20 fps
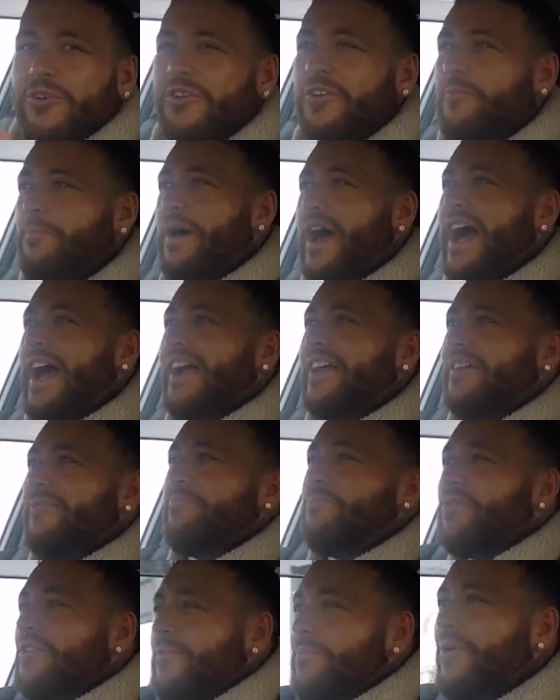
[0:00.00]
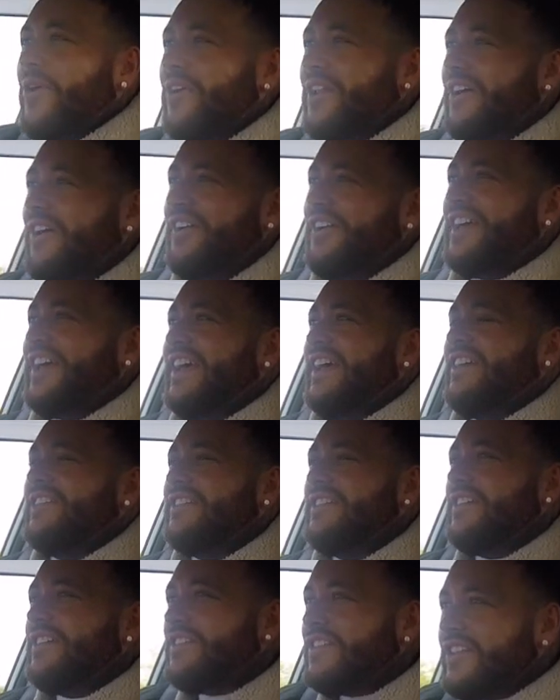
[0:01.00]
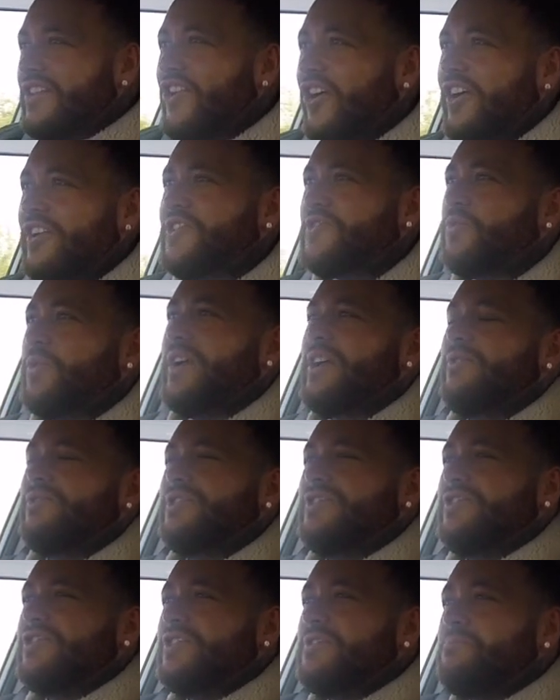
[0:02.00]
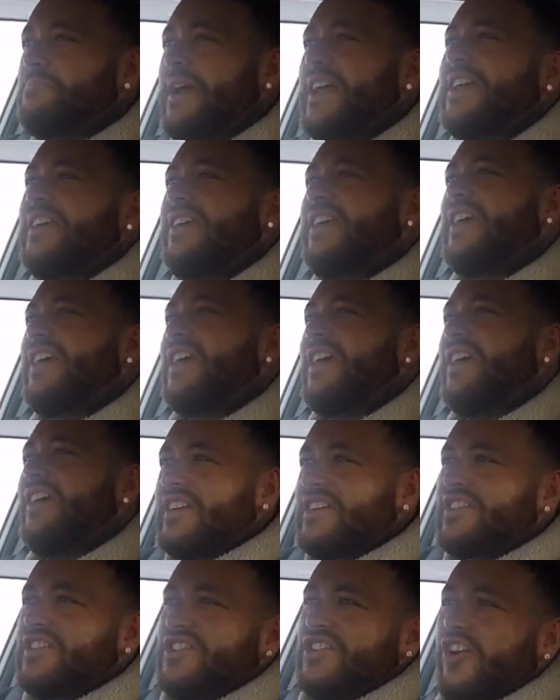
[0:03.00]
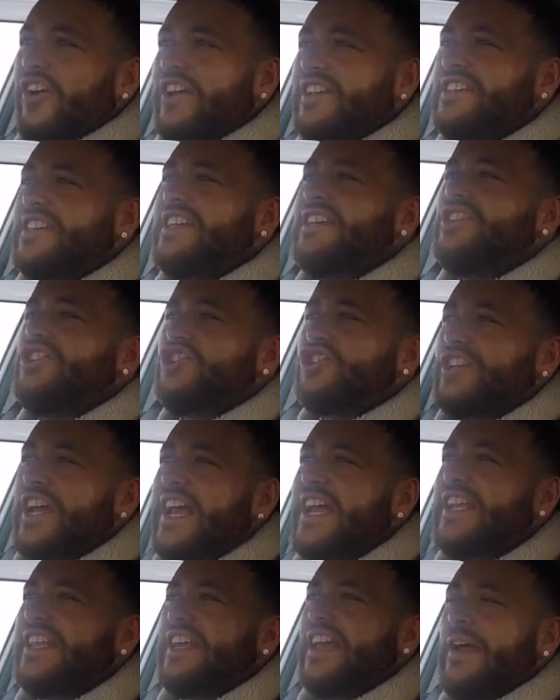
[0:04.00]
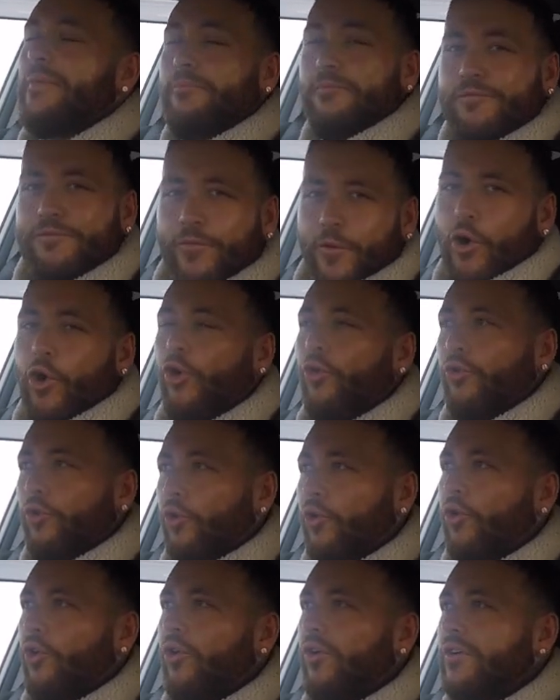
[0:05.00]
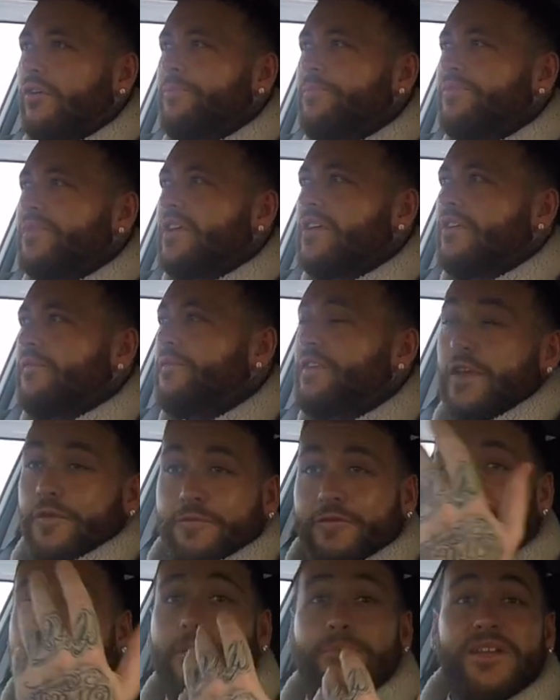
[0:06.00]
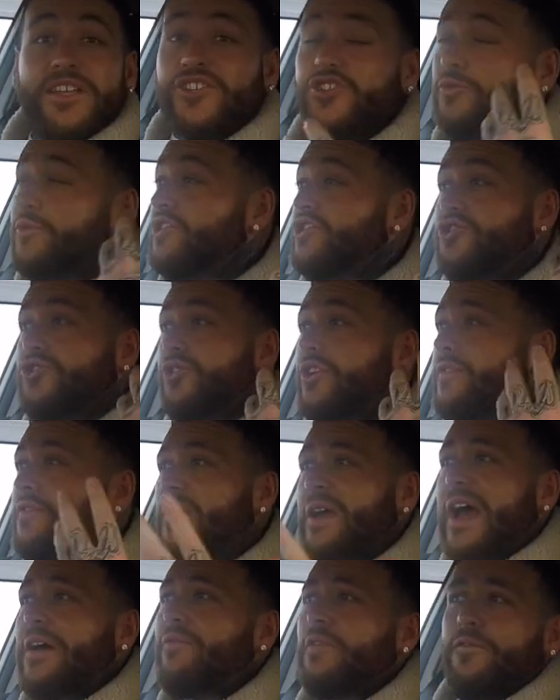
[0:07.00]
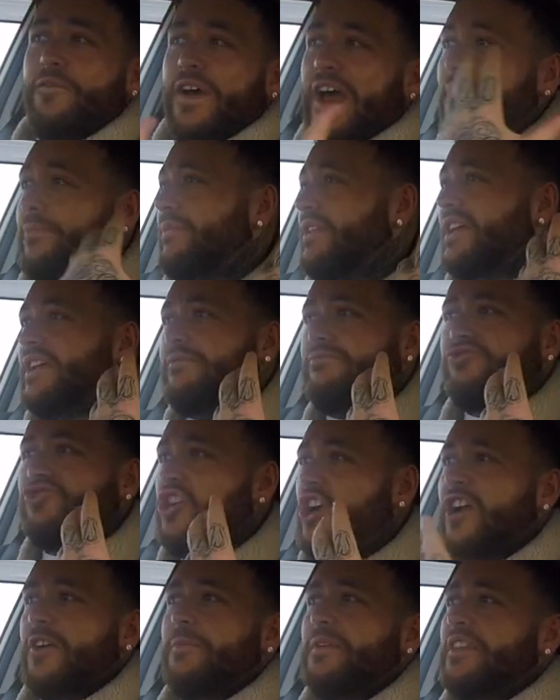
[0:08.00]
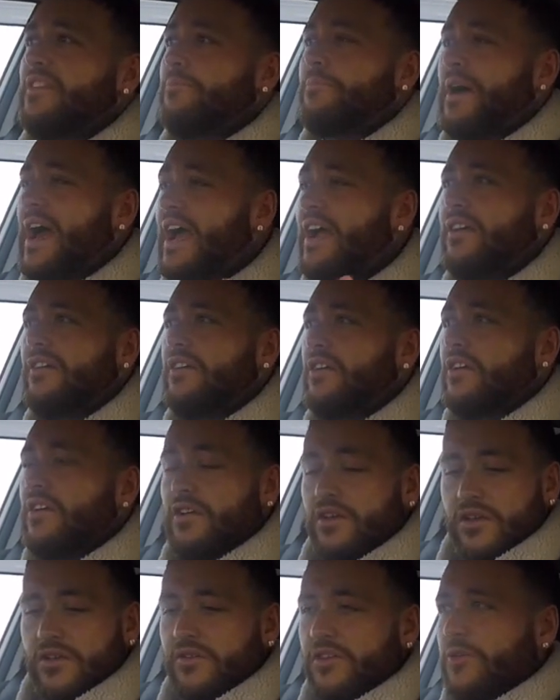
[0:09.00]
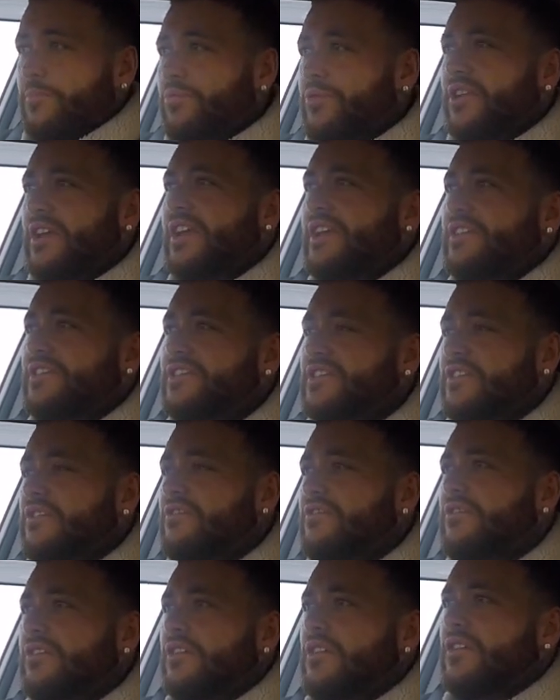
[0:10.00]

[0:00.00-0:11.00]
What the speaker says: on the back and put the bonnet on it and the nice wheels and just make it exciting JDM 4-door for your family to enjoy. If you have a family, chuck them in the back, you put it into